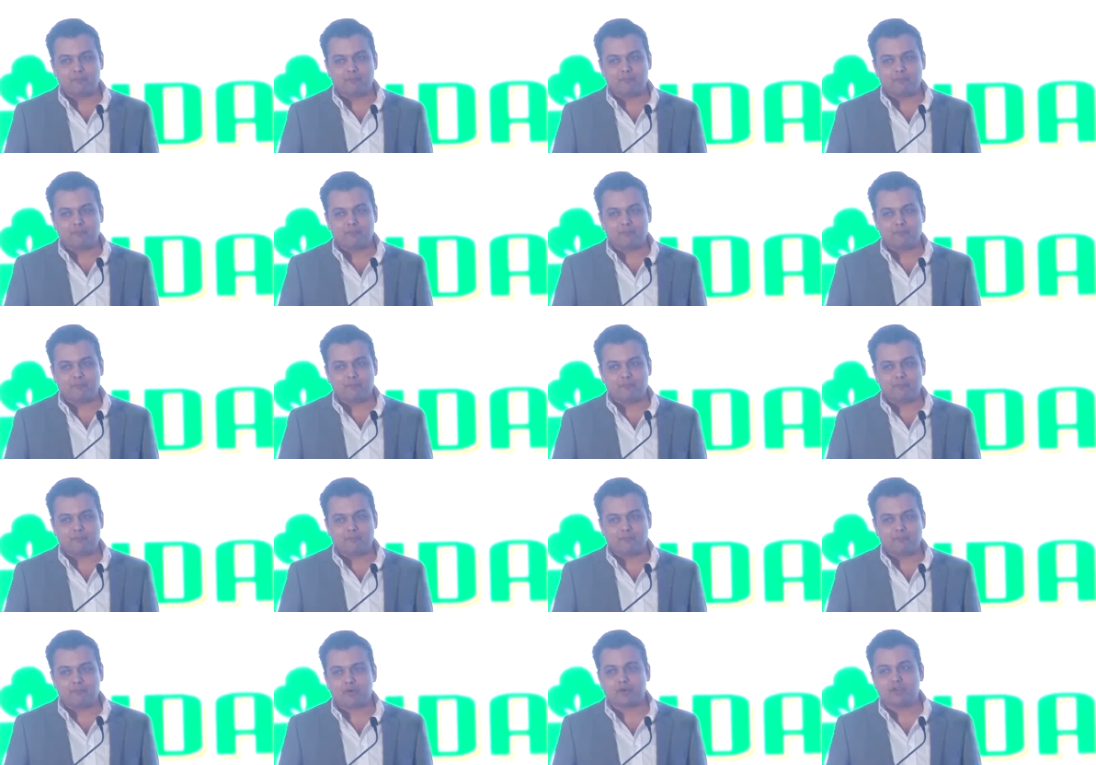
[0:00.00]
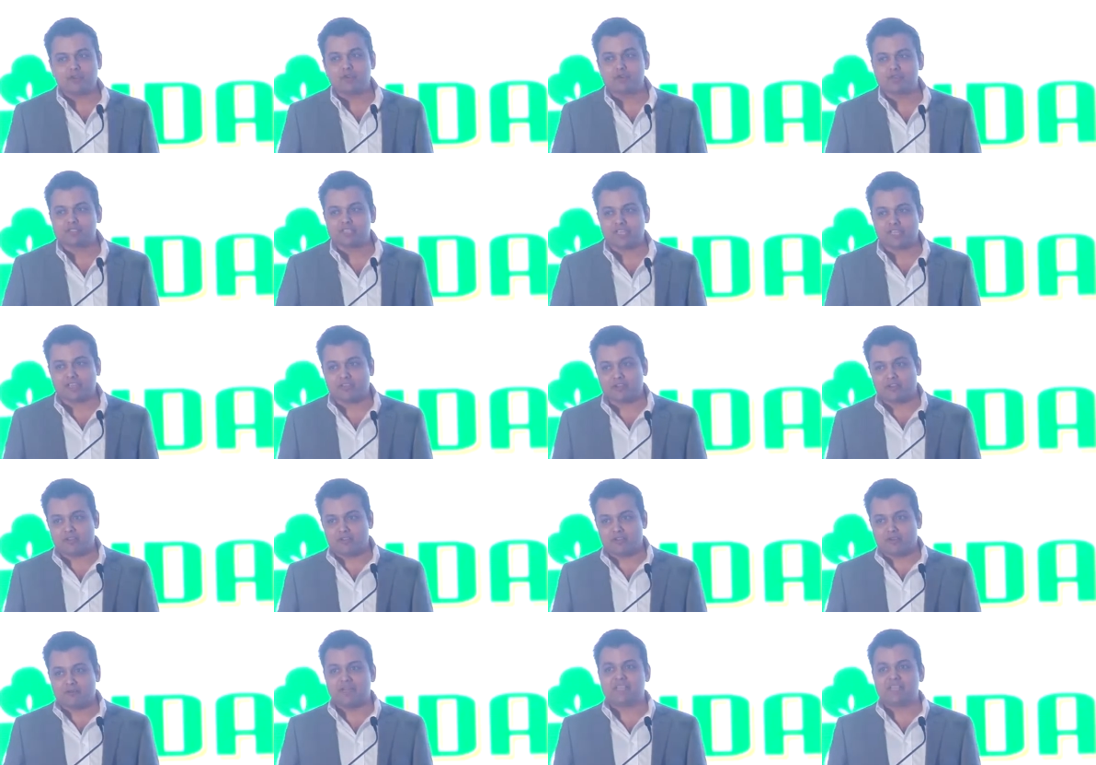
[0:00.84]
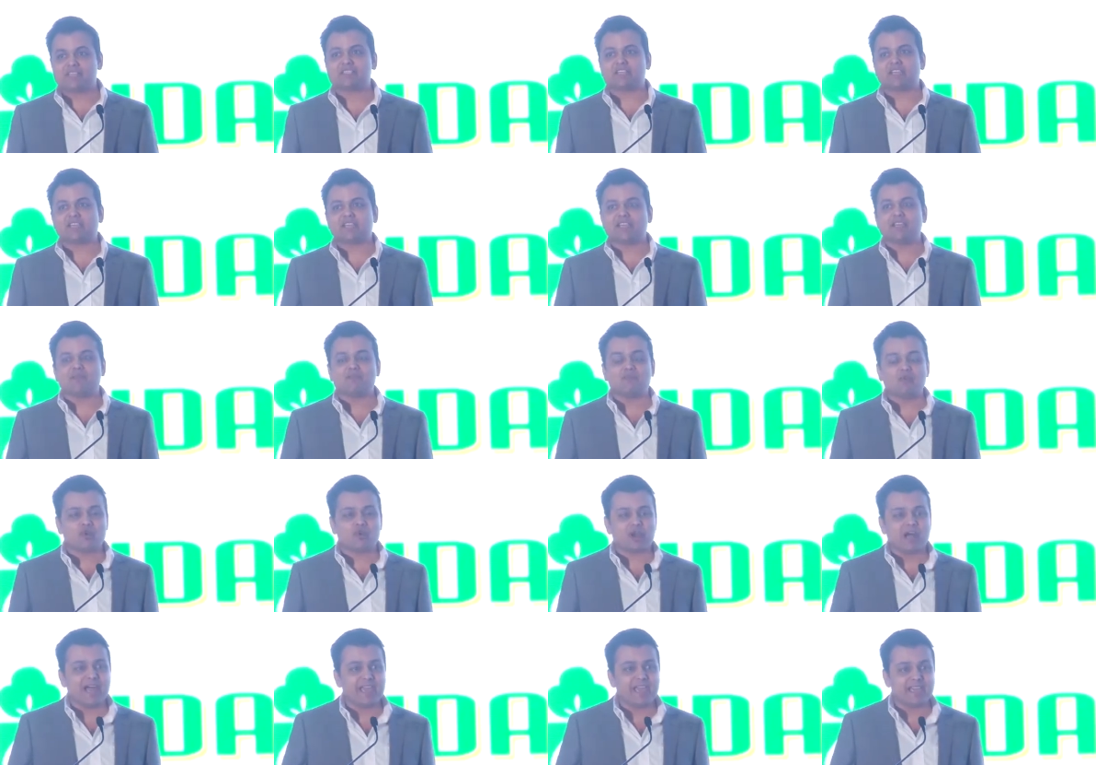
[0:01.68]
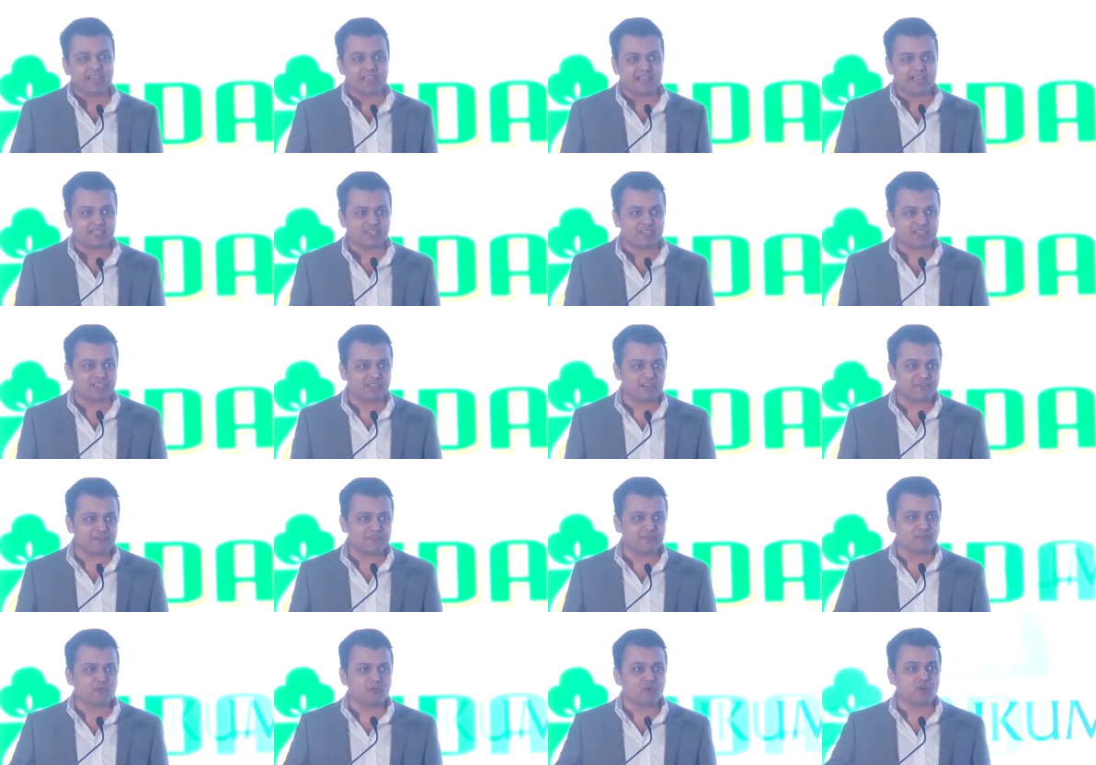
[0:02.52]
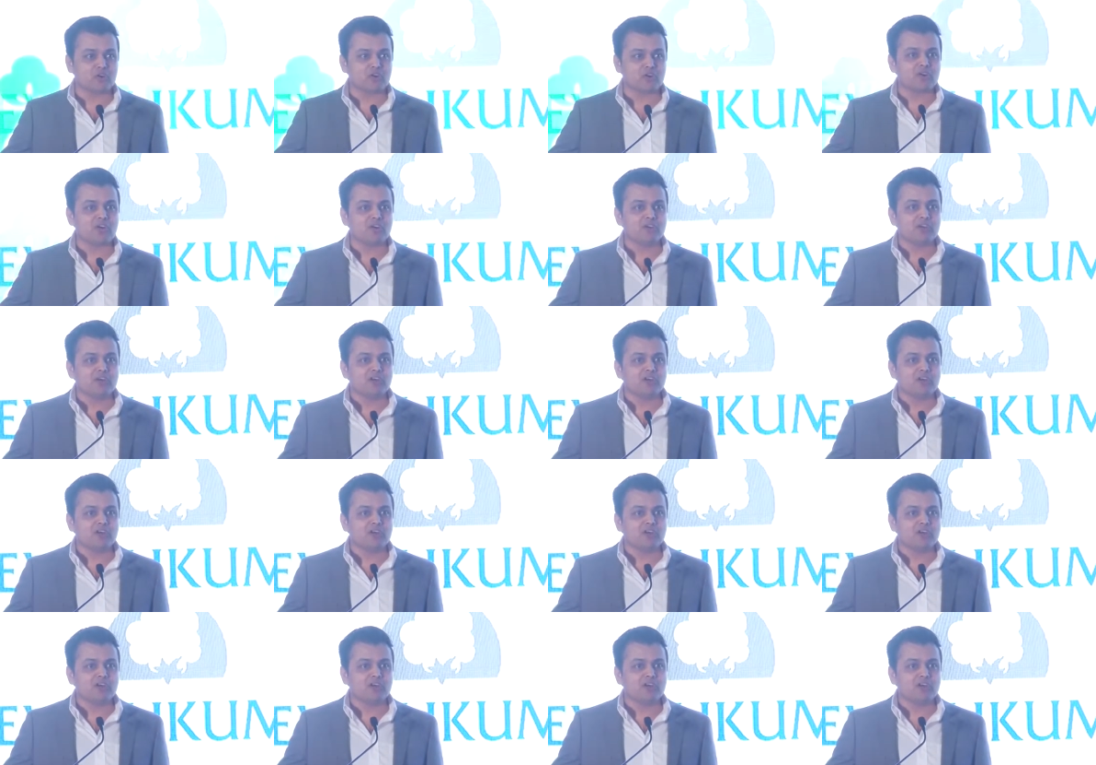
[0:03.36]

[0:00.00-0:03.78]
They want to be producing domestically more high-grade stuff, more,